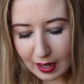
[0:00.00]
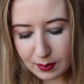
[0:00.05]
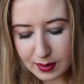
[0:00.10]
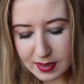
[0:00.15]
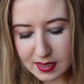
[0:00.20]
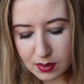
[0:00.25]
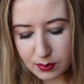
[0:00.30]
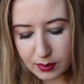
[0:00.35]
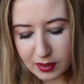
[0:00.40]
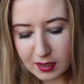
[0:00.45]

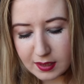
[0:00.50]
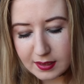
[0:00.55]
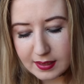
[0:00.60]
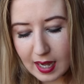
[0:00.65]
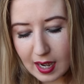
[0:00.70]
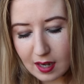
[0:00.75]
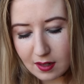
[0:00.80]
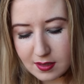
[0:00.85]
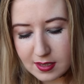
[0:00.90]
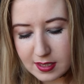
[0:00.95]
is the world
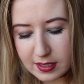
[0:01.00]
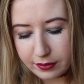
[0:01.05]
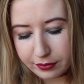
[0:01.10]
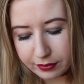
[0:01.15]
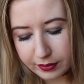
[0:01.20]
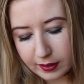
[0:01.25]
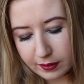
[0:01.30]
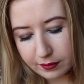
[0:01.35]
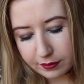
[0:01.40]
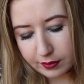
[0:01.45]
now
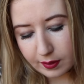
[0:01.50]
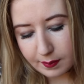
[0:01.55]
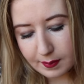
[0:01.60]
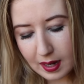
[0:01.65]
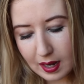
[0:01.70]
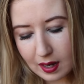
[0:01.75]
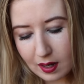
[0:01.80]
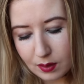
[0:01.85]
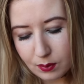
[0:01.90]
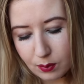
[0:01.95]
different from
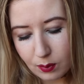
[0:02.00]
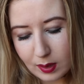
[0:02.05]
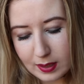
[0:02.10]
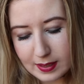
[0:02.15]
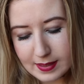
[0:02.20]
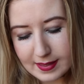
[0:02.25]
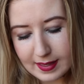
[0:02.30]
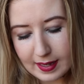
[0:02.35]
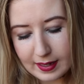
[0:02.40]
how it was